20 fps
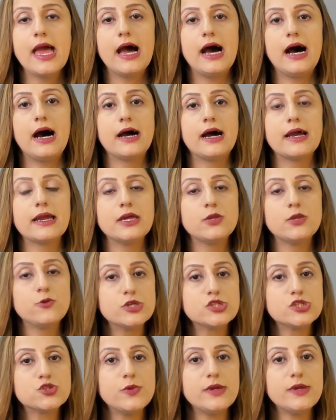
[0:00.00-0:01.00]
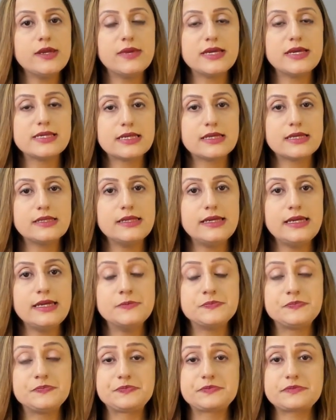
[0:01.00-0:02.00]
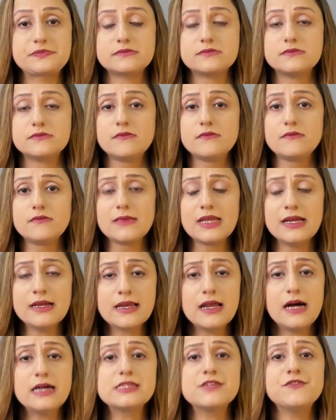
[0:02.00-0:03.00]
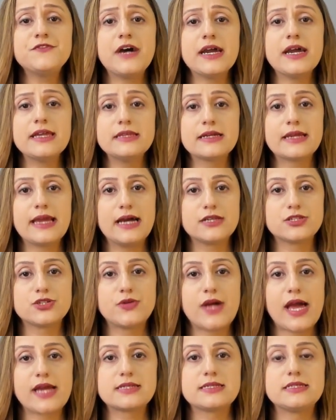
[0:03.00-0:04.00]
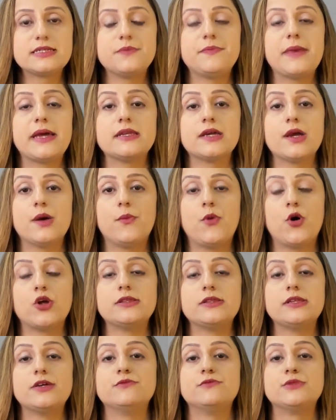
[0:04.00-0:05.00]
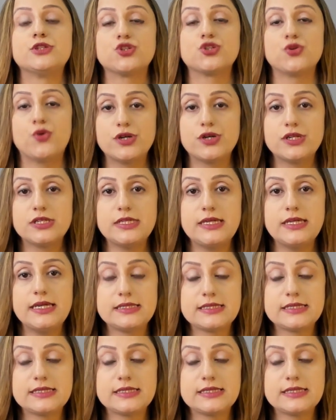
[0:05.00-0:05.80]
uh, in which we basically classify the cataracts depending upon their maturity.